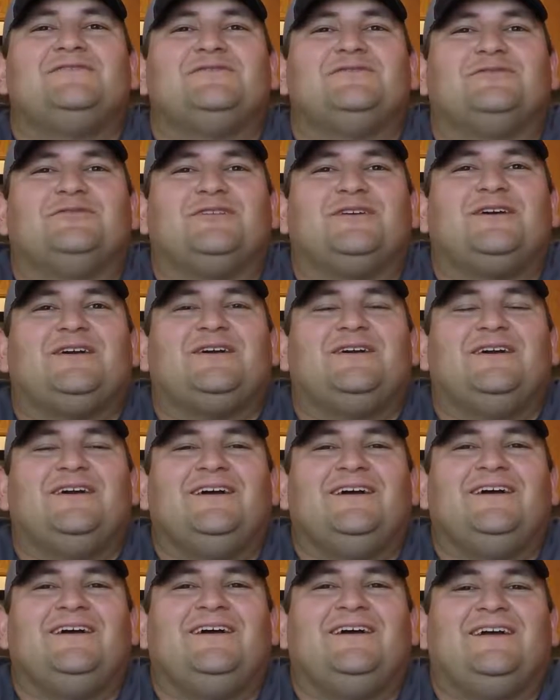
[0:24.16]
Flair
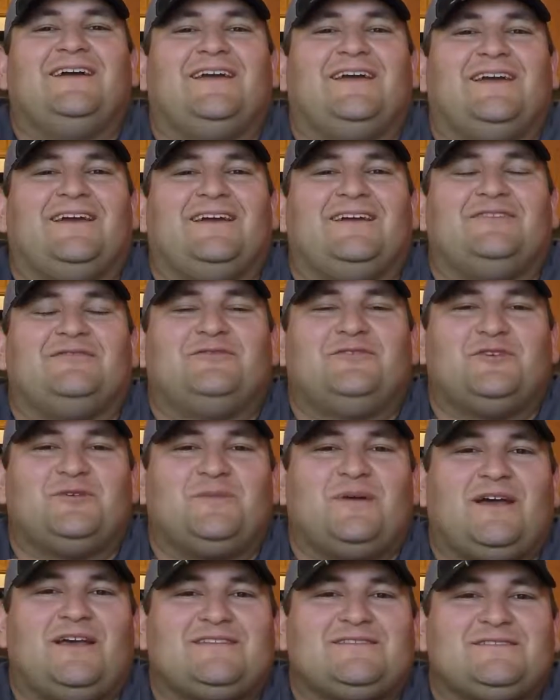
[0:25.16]
and Fluke
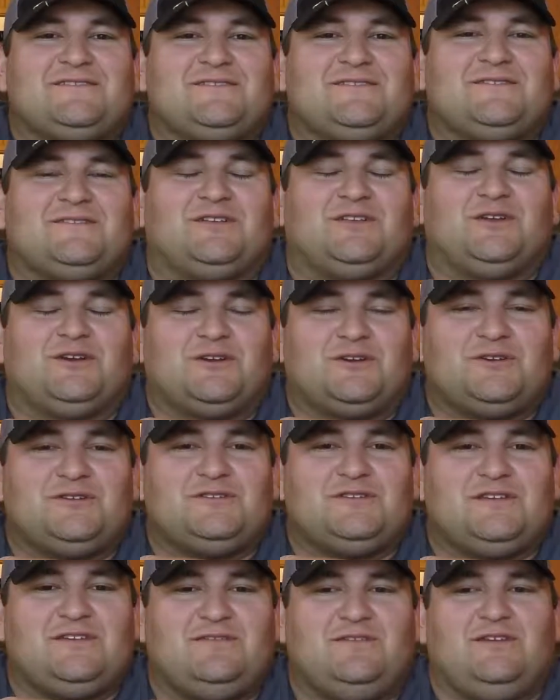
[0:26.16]
Master and
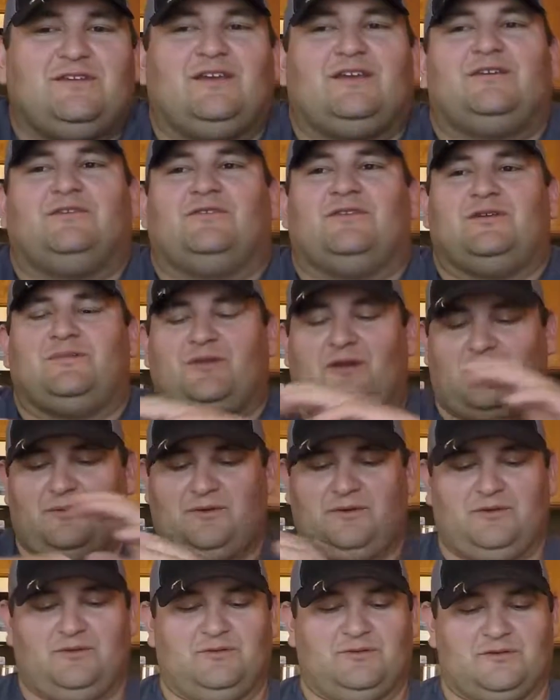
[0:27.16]
Lunkers TV. I know they
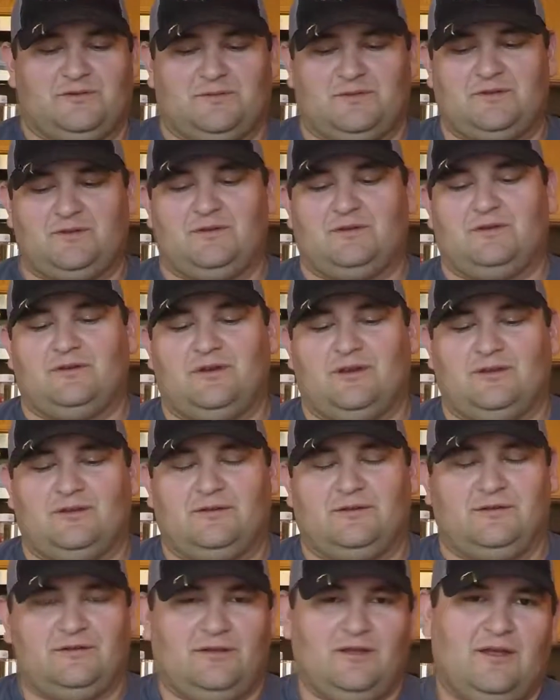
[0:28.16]
probably do some of the
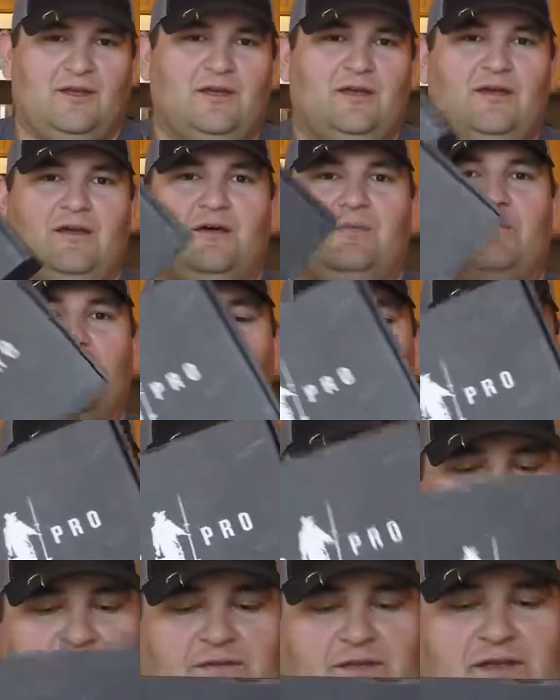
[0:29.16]

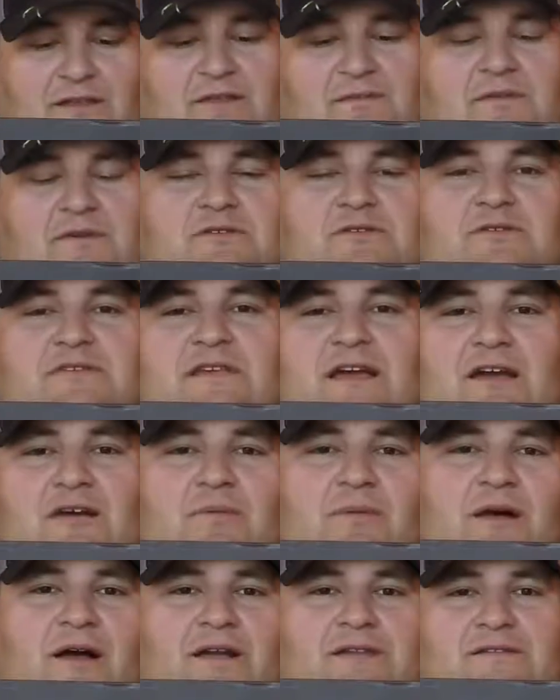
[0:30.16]
unboxings for like the mystery
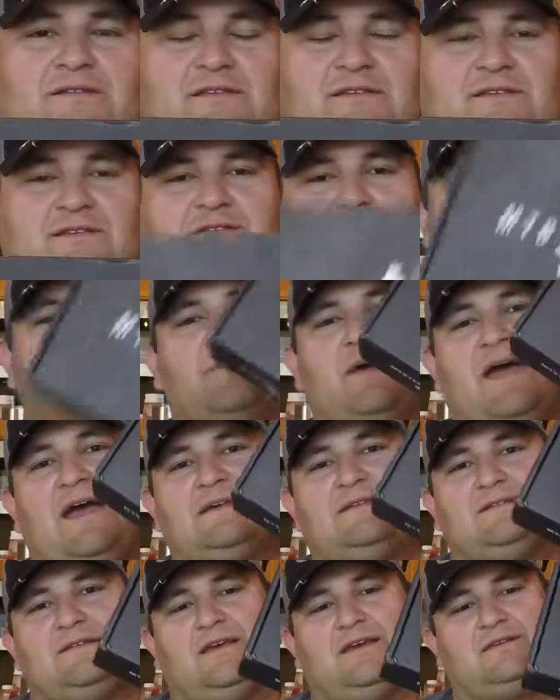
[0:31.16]
tackle box. This is their
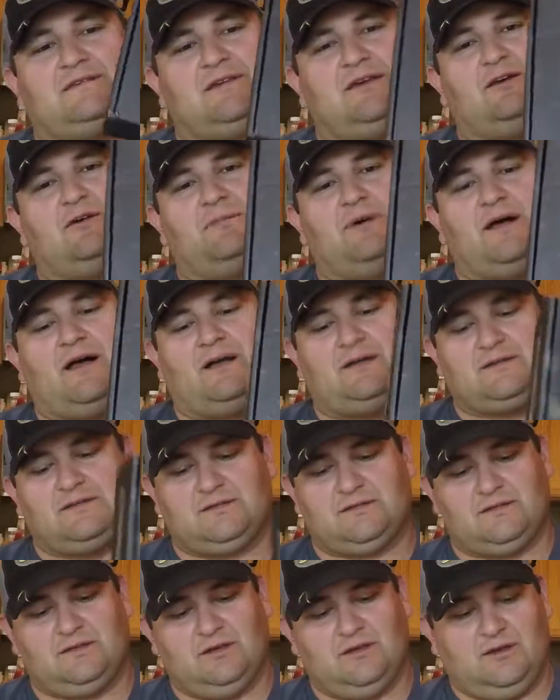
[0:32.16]
Bass XL
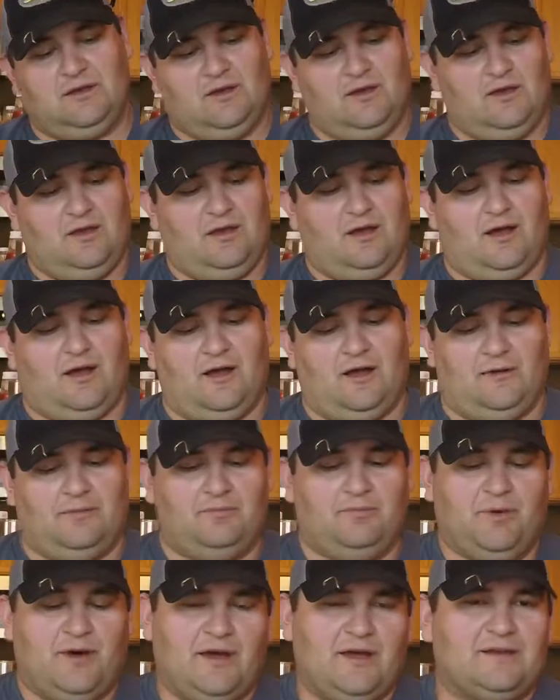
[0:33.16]
box.
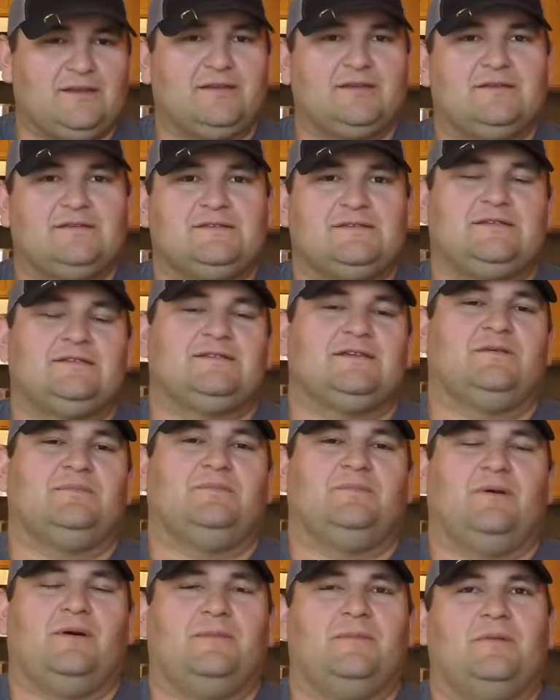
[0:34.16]
But since
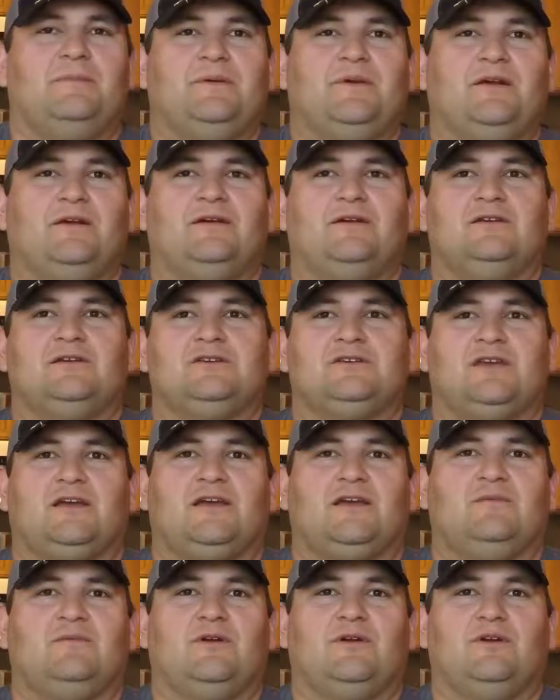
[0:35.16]
I'm up here in
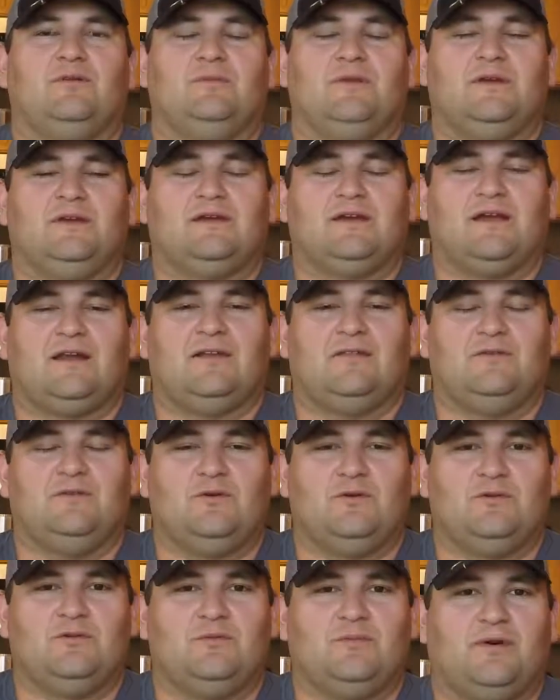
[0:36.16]
Cheyenne, Wyoming, and kind of the
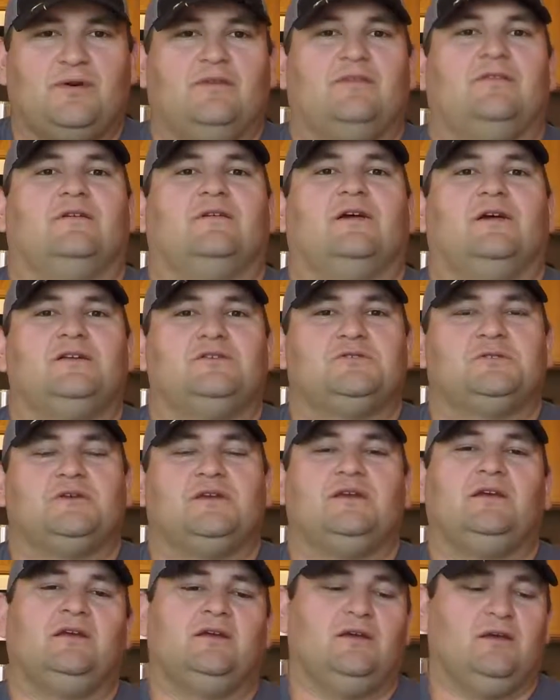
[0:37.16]
northern part of the
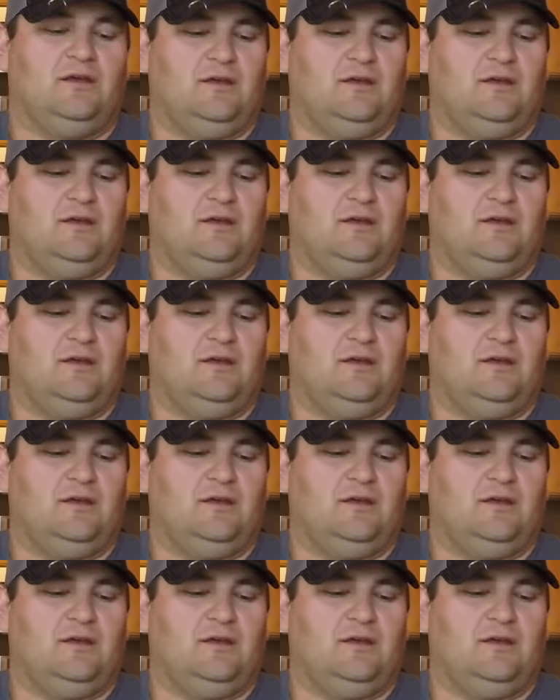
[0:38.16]
country,